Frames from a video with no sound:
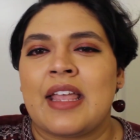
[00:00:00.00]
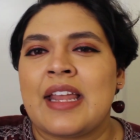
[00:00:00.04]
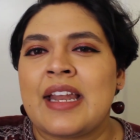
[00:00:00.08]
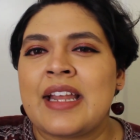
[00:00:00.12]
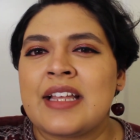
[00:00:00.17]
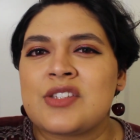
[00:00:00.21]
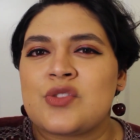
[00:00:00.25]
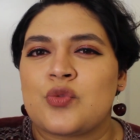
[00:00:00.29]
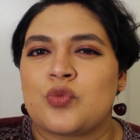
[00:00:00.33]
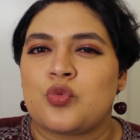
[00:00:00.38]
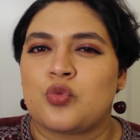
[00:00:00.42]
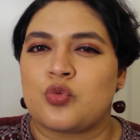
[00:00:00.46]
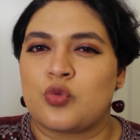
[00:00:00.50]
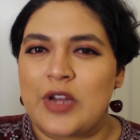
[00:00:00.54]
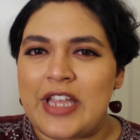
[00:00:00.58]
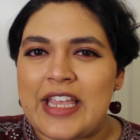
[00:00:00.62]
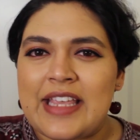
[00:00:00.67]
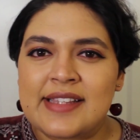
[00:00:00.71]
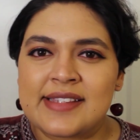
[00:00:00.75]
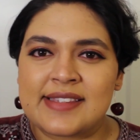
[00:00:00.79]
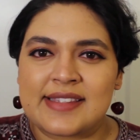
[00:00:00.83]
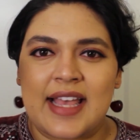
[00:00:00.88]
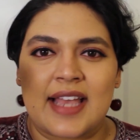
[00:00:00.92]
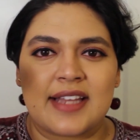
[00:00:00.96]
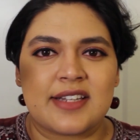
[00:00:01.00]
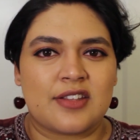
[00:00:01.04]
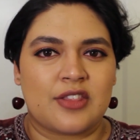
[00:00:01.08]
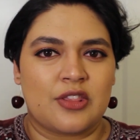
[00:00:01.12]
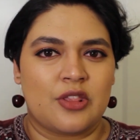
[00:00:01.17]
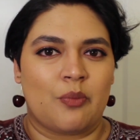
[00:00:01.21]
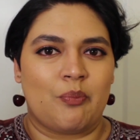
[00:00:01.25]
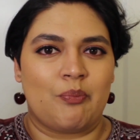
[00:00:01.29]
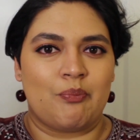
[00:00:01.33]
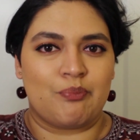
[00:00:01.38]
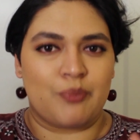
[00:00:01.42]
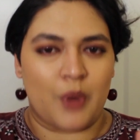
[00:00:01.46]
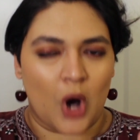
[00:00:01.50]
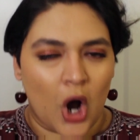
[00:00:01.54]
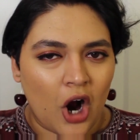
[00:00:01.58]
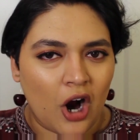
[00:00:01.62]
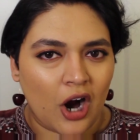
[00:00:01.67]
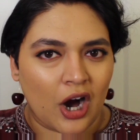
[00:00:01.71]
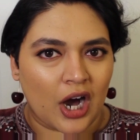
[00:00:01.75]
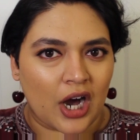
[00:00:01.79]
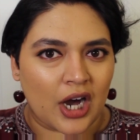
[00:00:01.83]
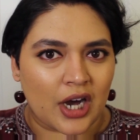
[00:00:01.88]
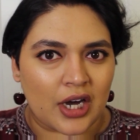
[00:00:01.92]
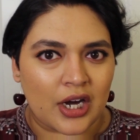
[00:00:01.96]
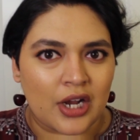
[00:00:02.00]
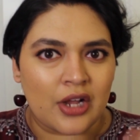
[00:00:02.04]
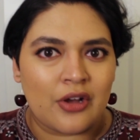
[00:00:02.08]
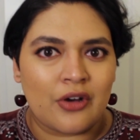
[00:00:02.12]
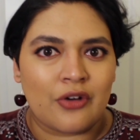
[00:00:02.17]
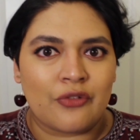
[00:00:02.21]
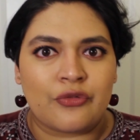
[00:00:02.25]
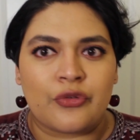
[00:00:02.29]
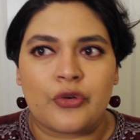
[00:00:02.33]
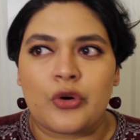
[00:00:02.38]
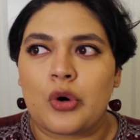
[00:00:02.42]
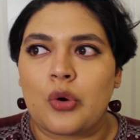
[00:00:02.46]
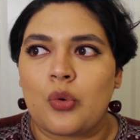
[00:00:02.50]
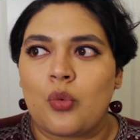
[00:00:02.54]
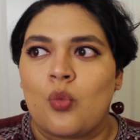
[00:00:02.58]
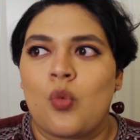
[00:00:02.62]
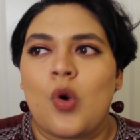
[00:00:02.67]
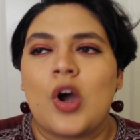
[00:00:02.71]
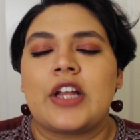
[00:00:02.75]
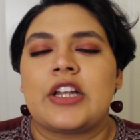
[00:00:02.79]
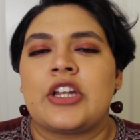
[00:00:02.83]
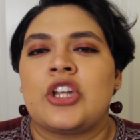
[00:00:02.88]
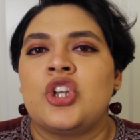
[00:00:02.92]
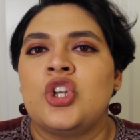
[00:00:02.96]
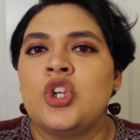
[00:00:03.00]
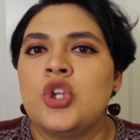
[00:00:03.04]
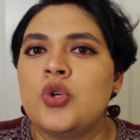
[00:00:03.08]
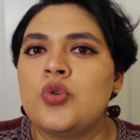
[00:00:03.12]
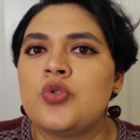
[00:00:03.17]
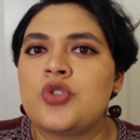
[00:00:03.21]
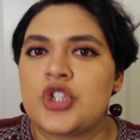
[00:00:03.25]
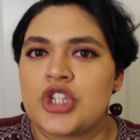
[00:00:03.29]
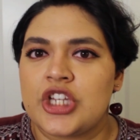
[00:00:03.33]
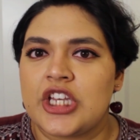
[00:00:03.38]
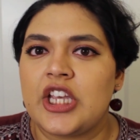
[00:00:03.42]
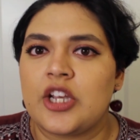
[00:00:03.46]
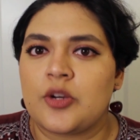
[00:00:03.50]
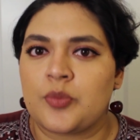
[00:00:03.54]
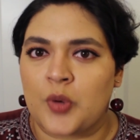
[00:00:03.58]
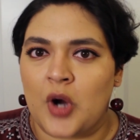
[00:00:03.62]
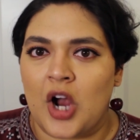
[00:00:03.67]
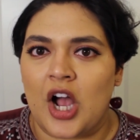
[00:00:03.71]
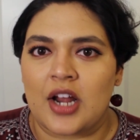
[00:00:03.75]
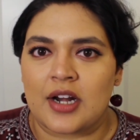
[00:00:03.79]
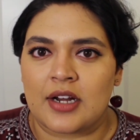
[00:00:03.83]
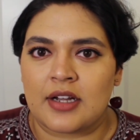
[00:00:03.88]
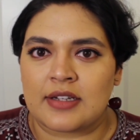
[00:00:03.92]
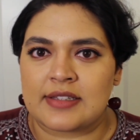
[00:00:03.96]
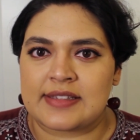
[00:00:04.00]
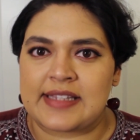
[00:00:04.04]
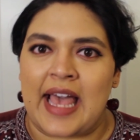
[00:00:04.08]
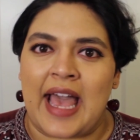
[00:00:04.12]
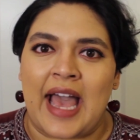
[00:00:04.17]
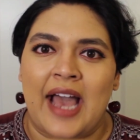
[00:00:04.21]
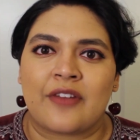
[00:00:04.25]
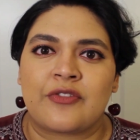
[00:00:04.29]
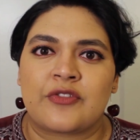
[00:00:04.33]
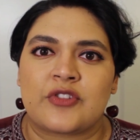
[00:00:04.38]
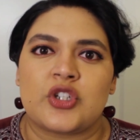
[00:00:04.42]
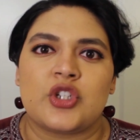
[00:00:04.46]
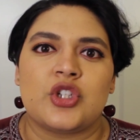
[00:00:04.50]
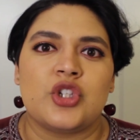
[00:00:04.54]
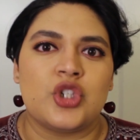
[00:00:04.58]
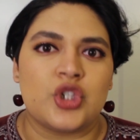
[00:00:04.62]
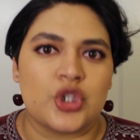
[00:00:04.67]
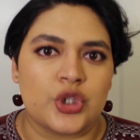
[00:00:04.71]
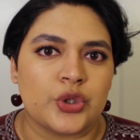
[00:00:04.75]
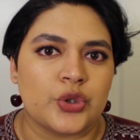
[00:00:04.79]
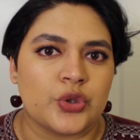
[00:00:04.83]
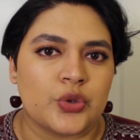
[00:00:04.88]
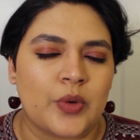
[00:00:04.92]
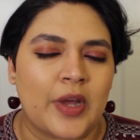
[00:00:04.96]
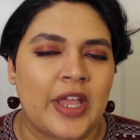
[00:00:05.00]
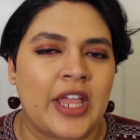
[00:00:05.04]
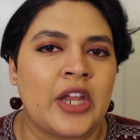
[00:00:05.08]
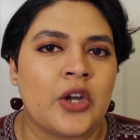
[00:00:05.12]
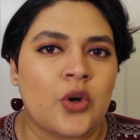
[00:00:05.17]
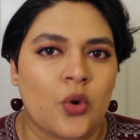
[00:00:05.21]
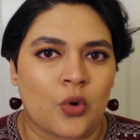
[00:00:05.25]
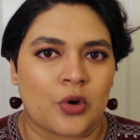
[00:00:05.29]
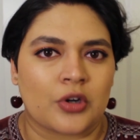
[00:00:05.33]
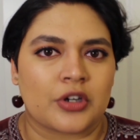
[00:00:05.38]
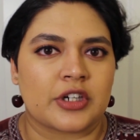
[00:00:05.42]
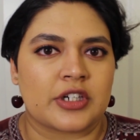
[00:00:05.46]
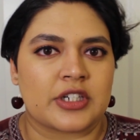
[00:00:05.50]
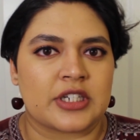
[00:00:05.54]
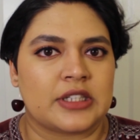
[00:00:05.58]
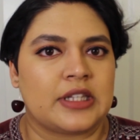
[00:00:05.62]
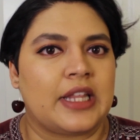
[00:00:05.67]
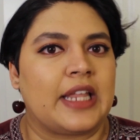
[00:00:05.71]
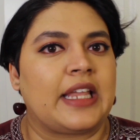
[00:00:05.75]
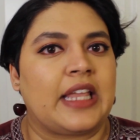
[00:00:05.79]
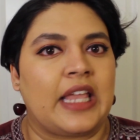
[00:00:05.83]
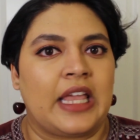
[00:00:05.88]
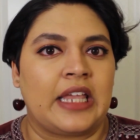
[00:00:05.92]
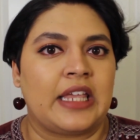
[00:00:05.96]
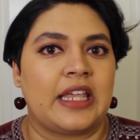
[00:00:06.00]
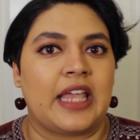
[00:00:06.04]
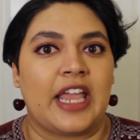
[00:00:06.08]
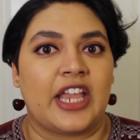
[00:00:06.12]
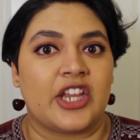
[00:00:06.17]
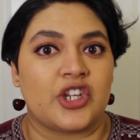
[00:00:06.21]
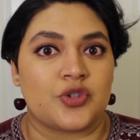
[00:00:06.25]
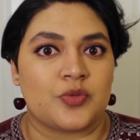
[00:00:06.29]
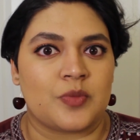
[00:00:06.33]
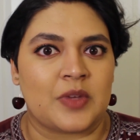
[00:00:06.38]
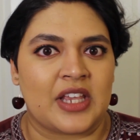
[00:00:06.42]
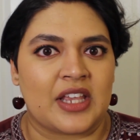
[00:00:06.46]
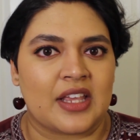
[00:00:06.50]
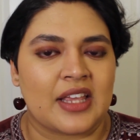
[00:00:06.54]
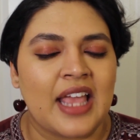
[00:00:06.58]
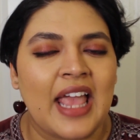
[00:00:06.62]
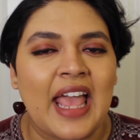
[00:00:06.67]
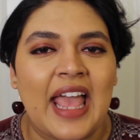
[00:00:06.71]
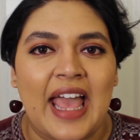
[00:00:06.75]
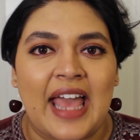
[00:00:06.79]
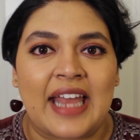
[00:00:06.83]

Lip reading: it has reset the bar for what new cheek products have to do in order to like engage me.